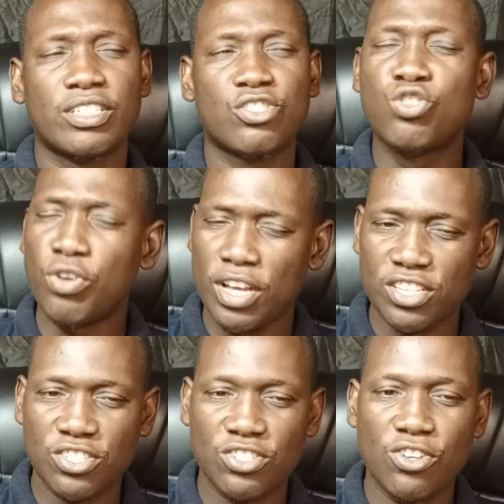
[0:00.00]
is known
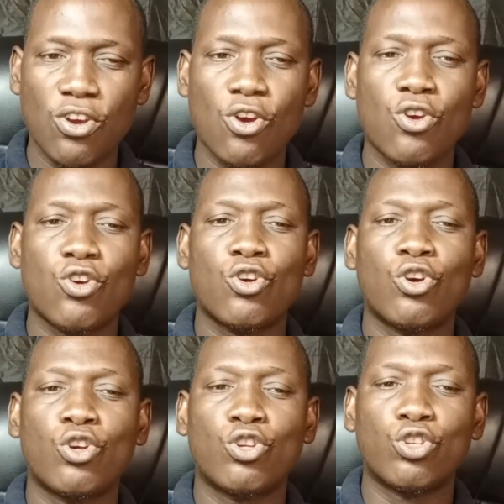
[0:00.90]
as
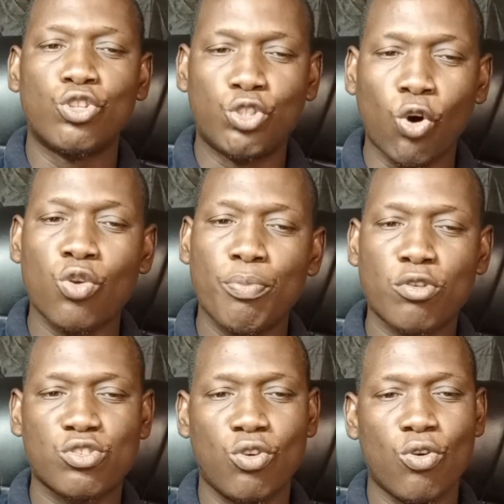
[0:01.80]
Don
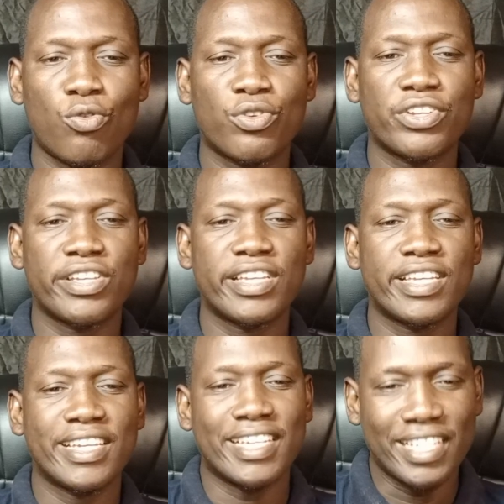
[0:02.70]
Bosco
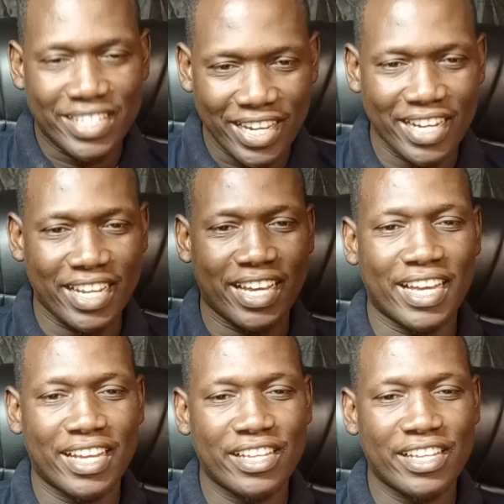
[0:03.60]
Gichana.